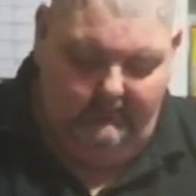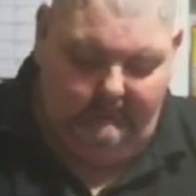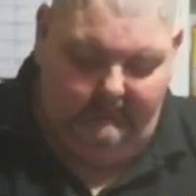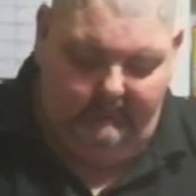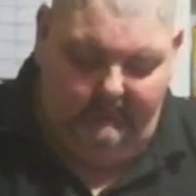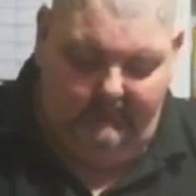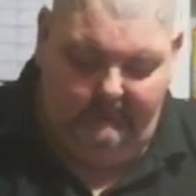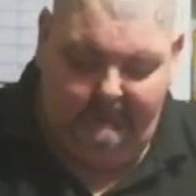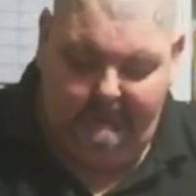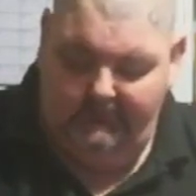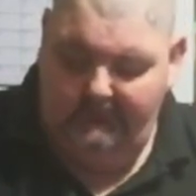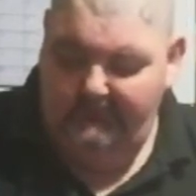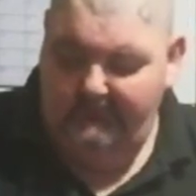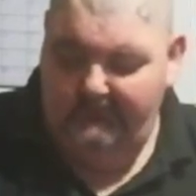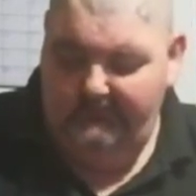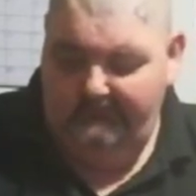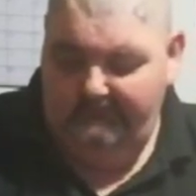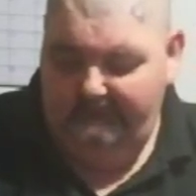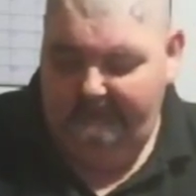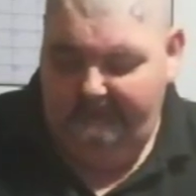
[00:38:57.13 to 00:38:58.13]
I
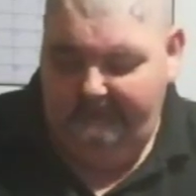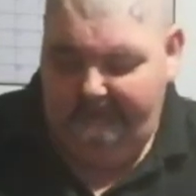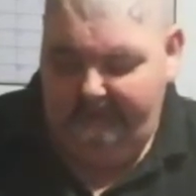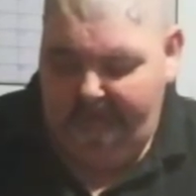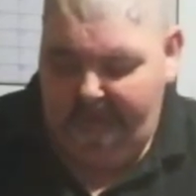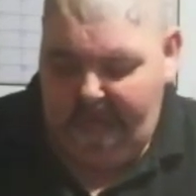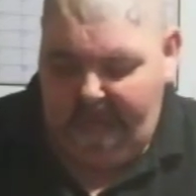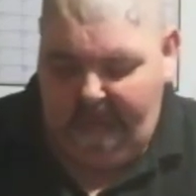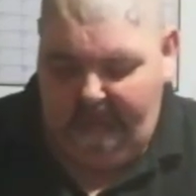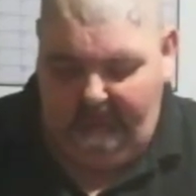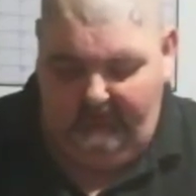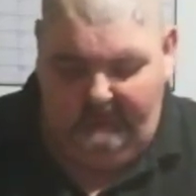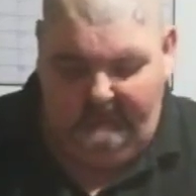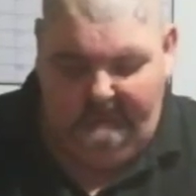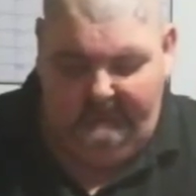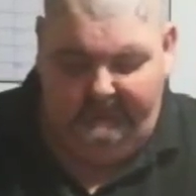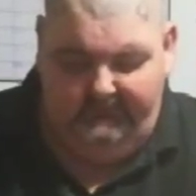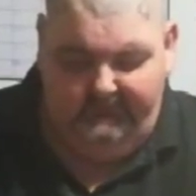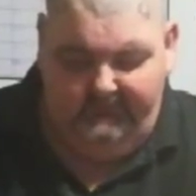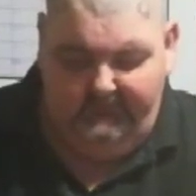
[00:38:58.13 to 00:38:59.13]
shouldn't.
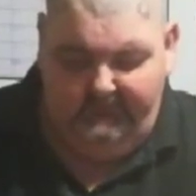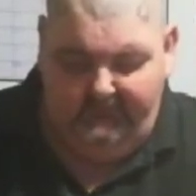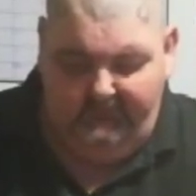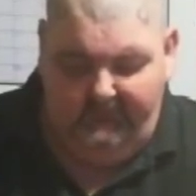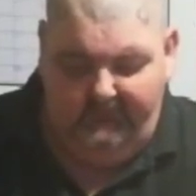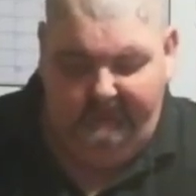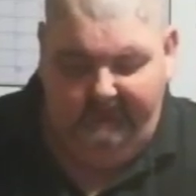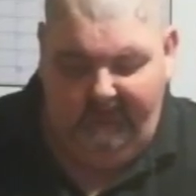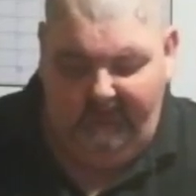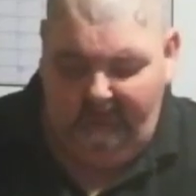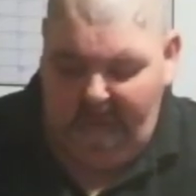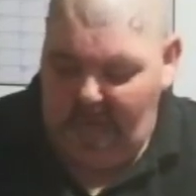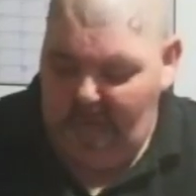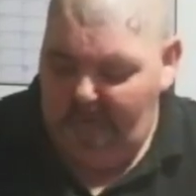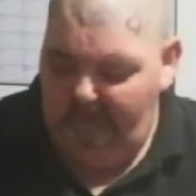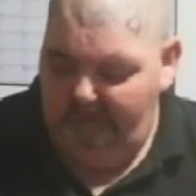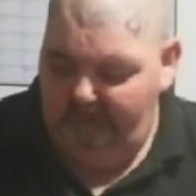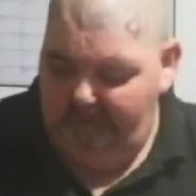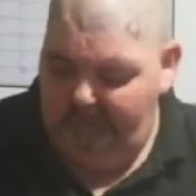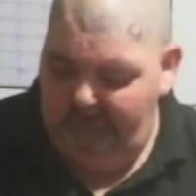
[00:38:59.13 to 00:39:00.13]
Let's just leave that
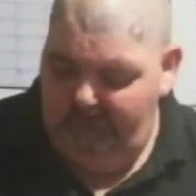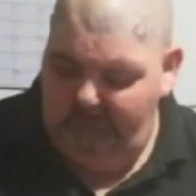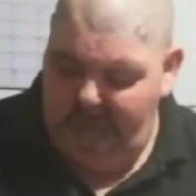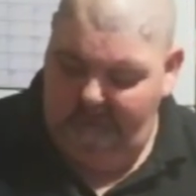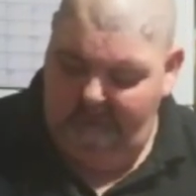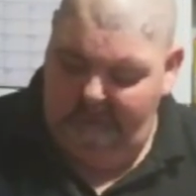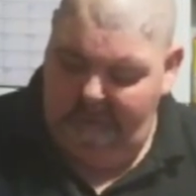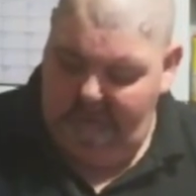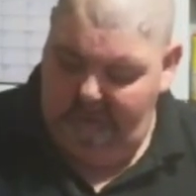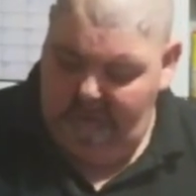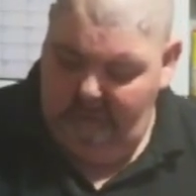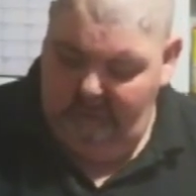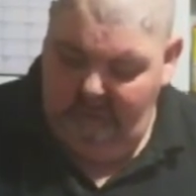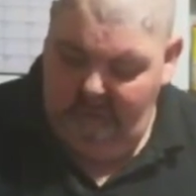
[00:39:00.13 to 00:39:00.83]
alone for now and